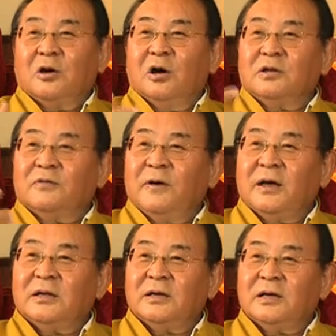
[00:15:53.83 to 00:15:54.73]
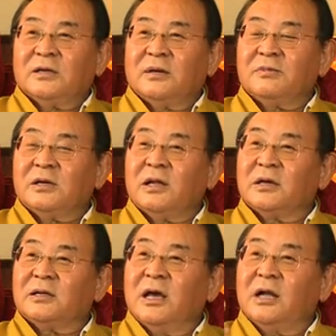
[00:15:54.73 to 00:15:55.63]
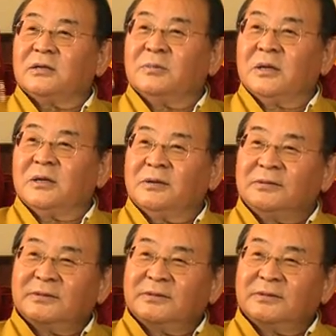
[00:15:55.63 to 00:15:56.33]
Godfather is something like the ultimate.